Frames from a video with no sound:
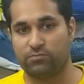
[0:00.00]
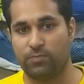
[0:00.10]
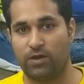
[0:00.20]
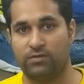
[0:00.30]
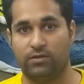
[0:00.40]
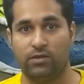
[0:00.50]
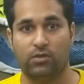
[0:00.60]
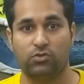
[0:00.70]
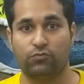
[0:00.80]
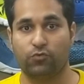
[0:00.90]
but
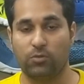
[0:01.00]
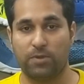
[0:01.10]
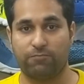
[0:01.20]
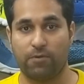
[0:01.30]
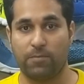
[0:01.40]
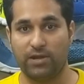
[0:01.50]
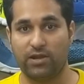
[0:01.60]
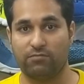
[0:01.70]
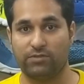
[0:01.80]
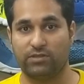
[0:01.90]
you won't be familiar
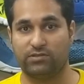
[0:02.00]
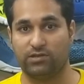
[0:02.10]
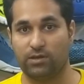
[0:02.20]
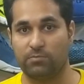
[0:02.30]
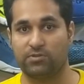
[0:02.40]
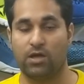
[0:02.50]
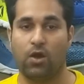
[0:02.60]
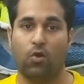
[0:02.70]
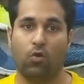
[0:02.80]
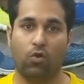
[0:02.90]
with the terms
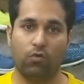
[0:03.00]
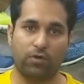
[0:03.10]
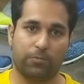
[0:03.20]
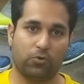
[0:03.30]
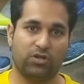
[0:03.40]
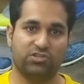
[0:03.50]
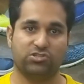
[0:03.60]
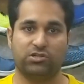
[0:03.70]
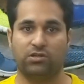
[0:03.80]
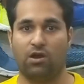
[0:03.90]

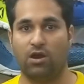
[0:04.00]
overpronation,